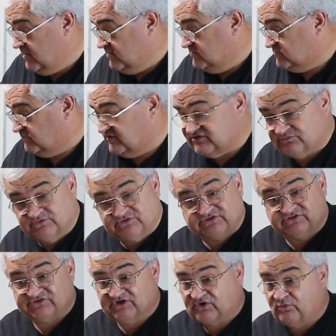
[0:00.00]
So this was
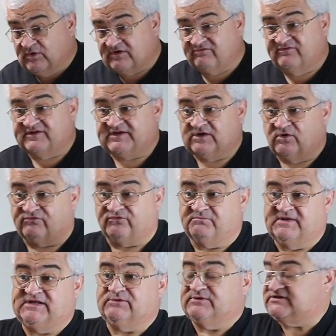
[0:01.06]
just a quick video for
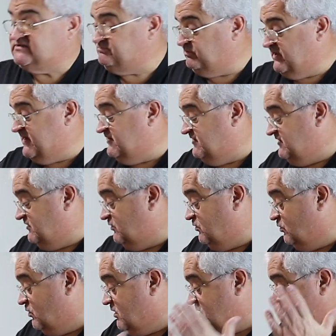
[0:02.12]
me to explain to
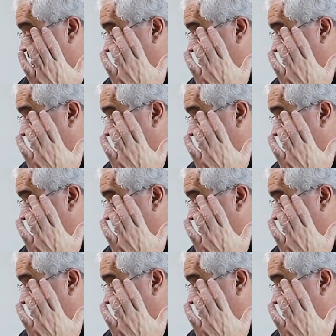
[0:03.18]
you